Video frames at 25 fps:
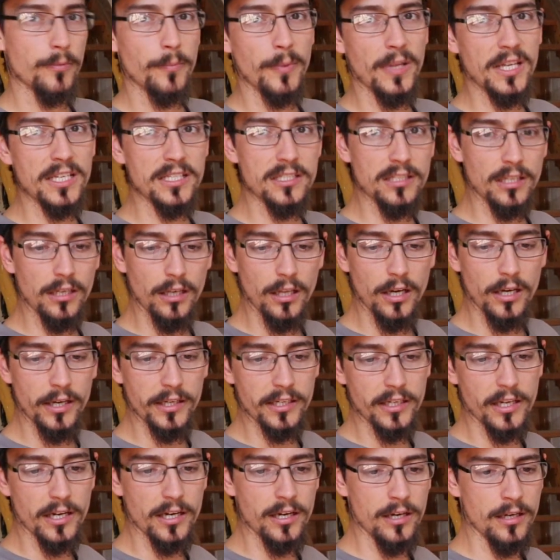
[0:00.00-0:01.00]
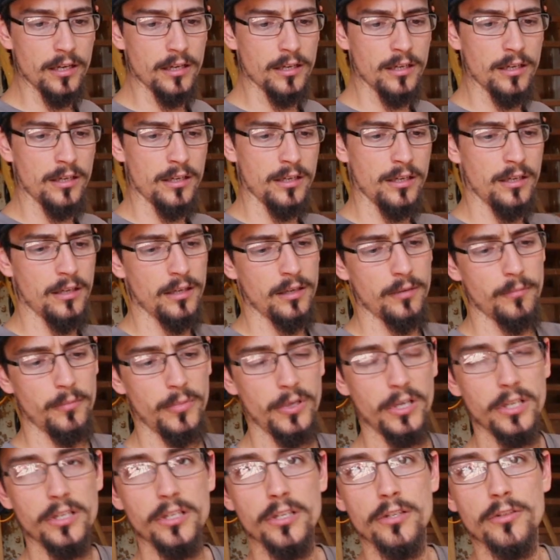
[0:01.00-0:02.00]
replace the liner,
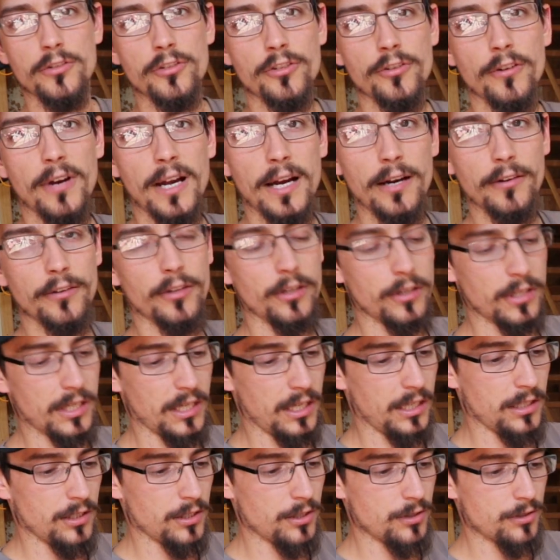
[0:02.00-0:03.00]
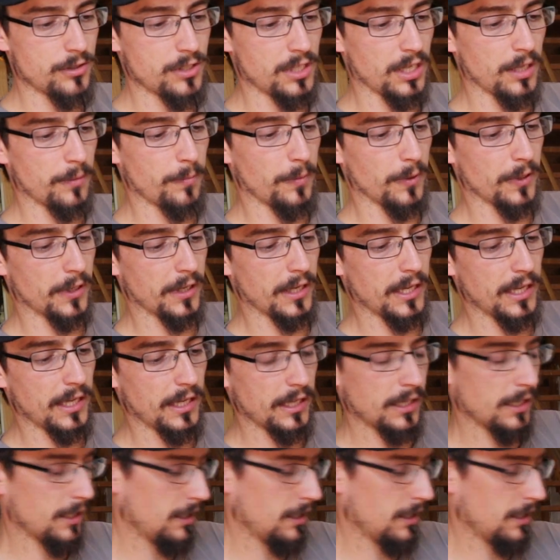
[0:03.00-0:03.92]
put a new shroud on it, new tip on it,